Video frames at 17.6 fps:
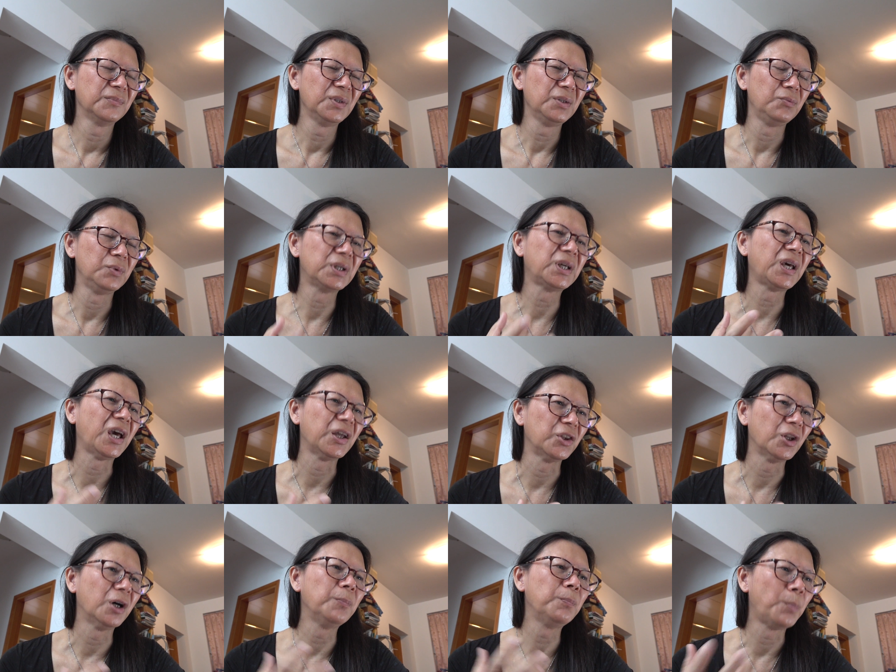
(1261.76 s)
We
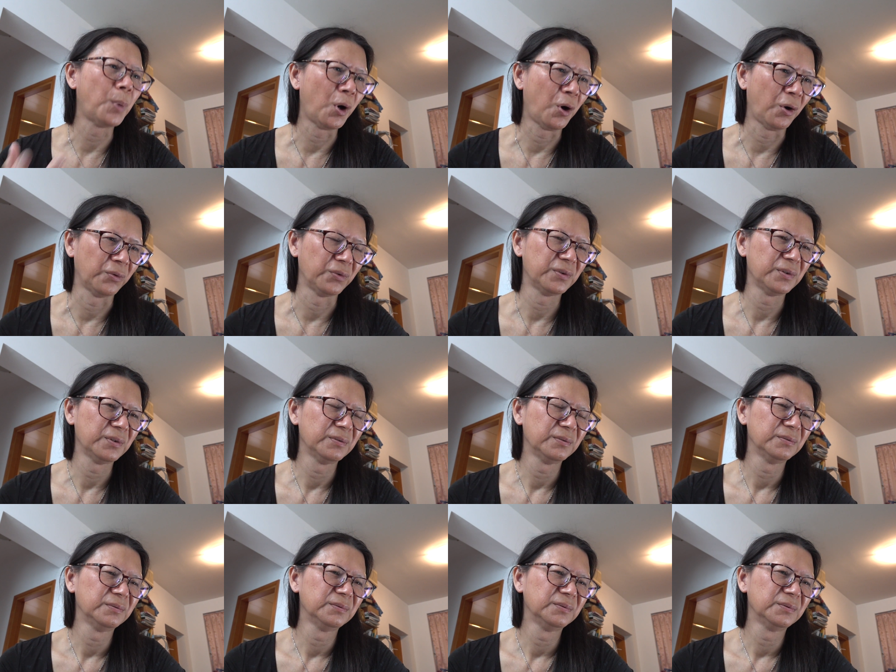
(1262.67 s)
cannot born
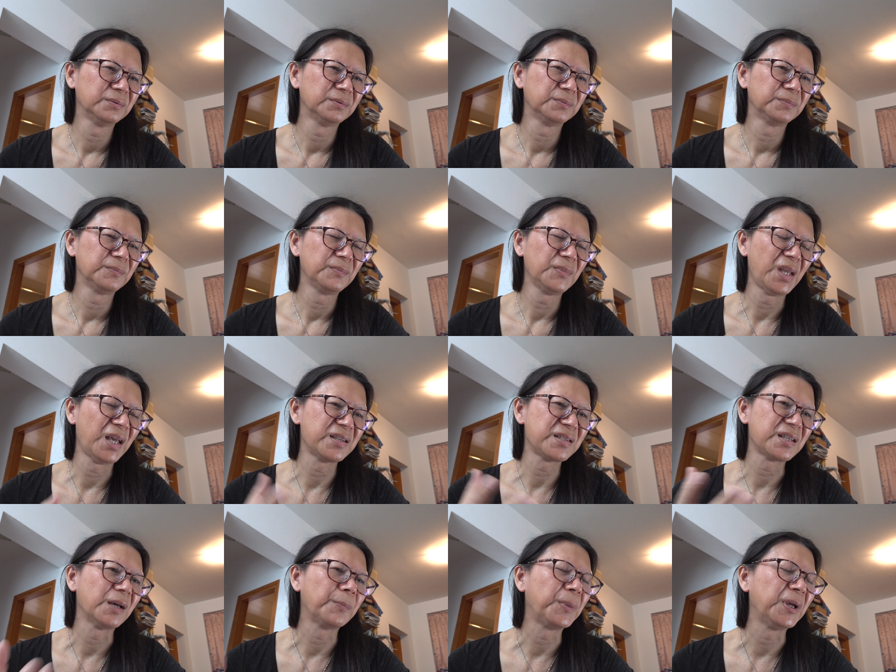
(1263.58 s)
as
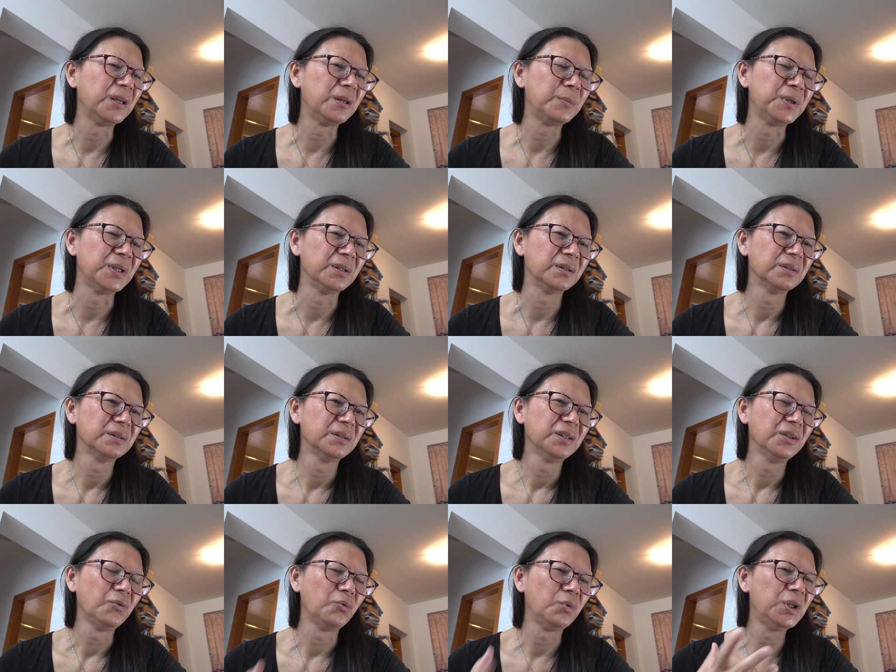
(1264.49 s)
a baby.
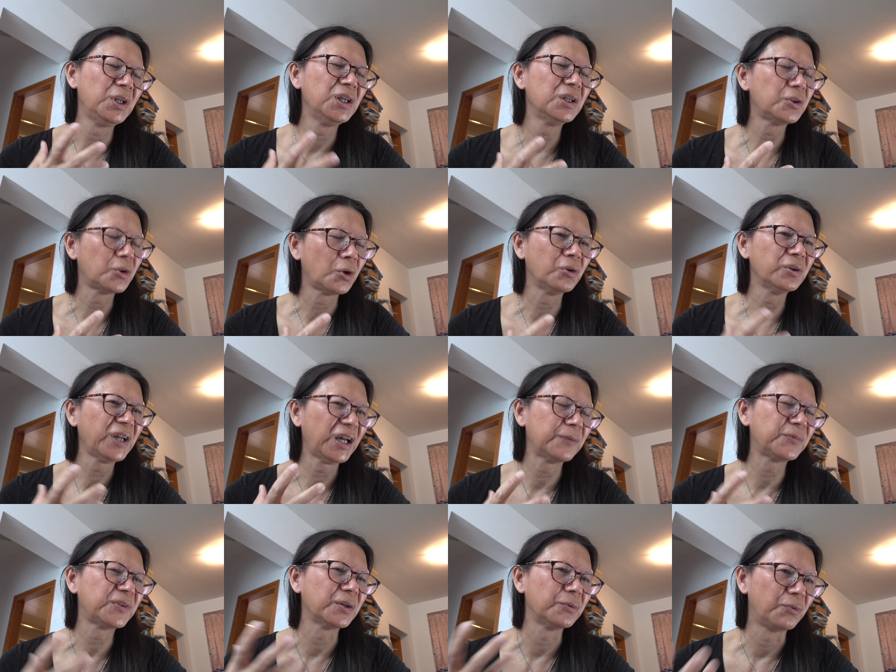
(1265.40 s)
We don't
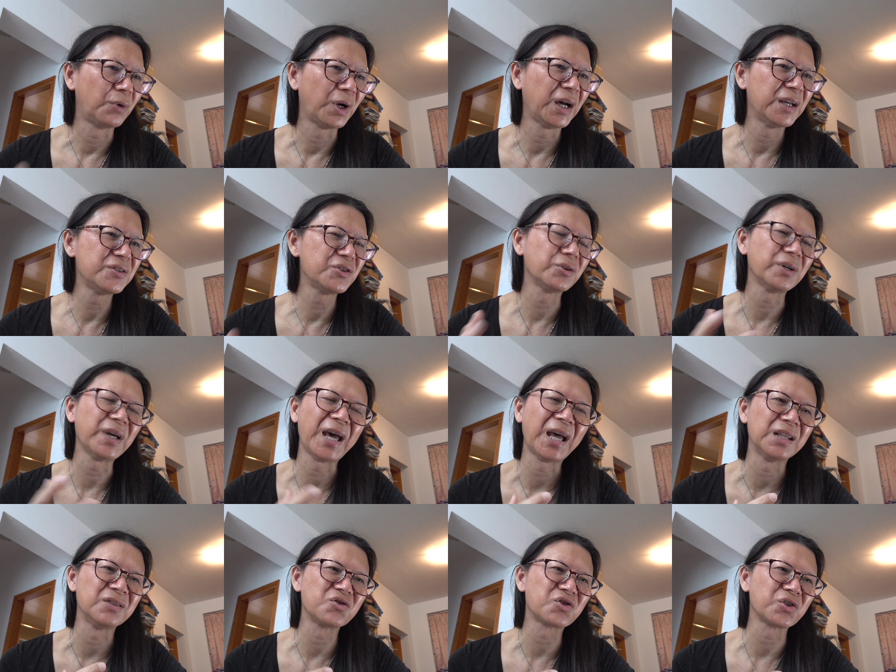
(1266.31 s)
have the right to
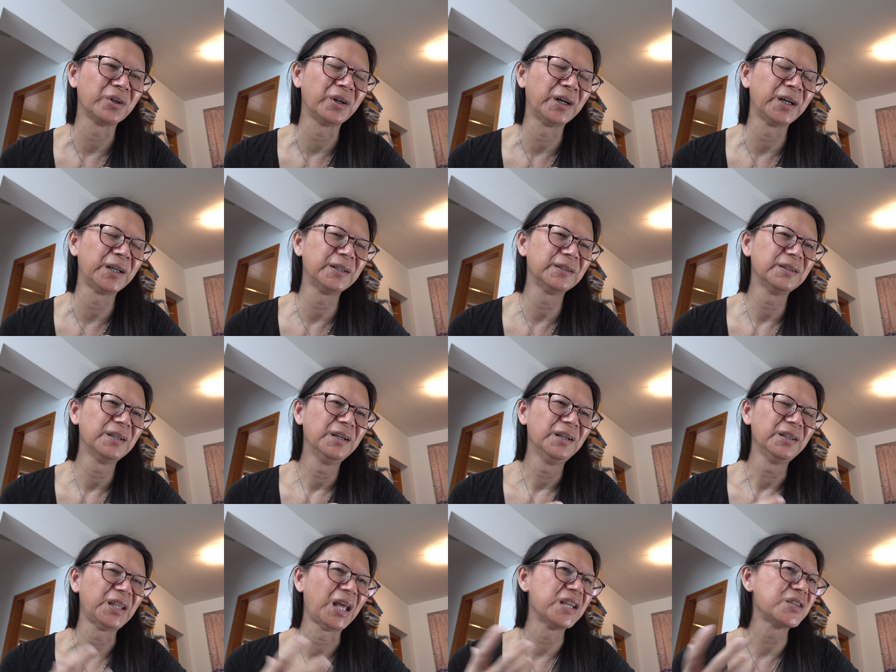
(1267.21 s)
enjoy
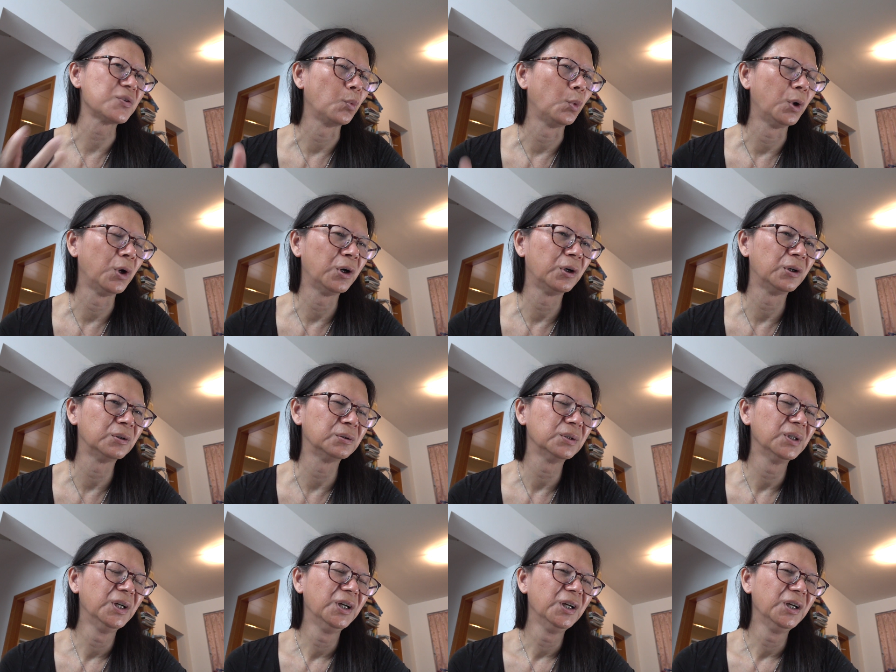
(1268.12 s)
that world.